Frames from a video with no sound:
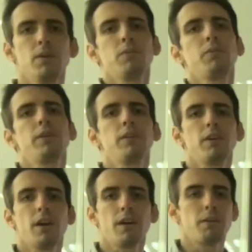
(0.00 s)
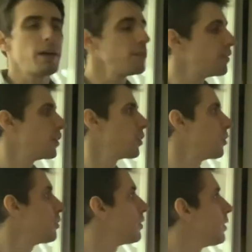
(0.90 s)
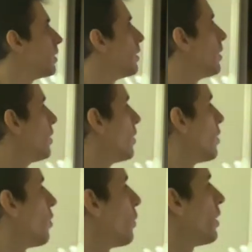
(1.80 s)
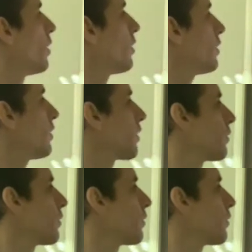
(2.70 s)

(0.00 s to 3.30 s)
we uh, had a video. We learned the